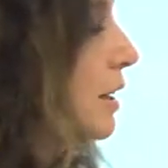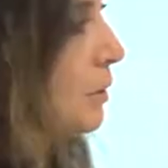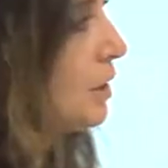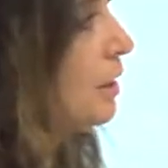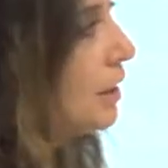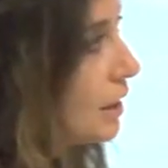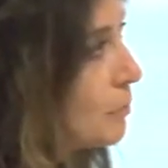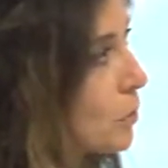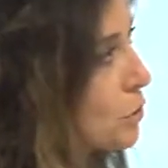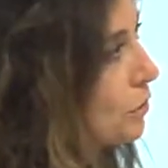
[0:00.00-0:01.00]
I mean, in
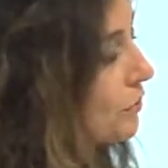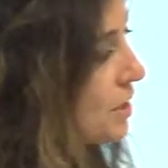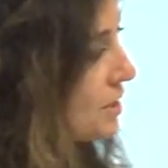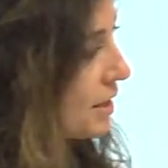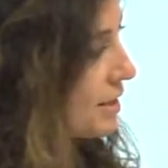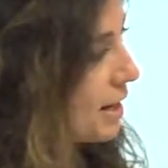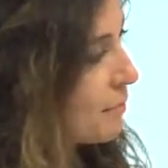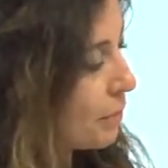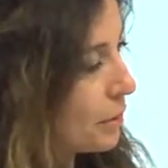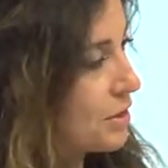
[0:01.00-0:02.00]
most of these
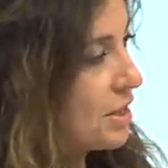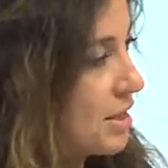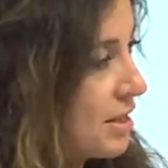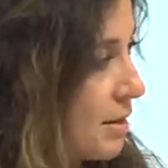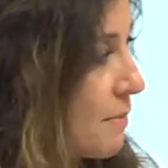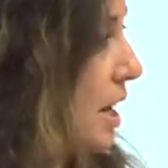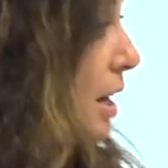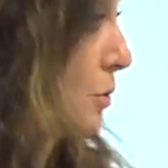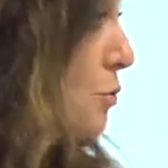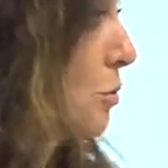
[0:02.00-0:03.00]
examples, the systems
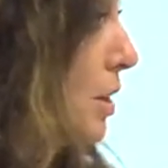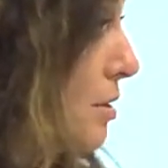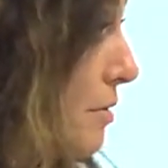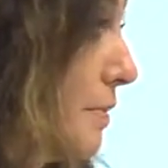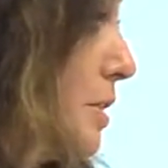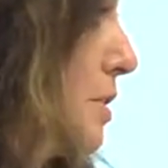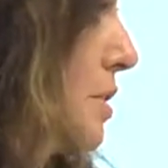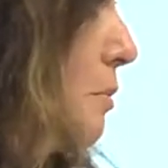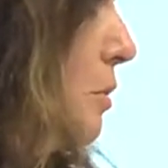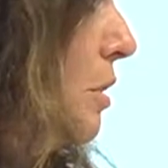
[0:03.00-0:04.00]
are truly
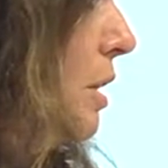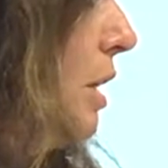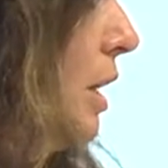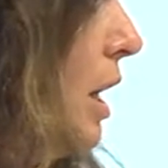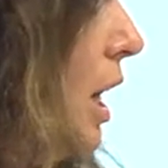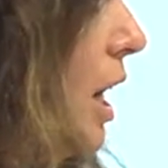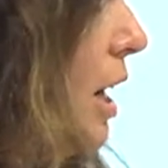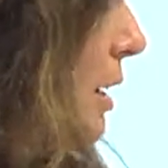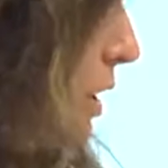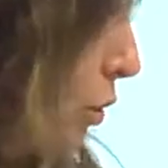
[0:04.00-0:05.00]
irreversible uh, in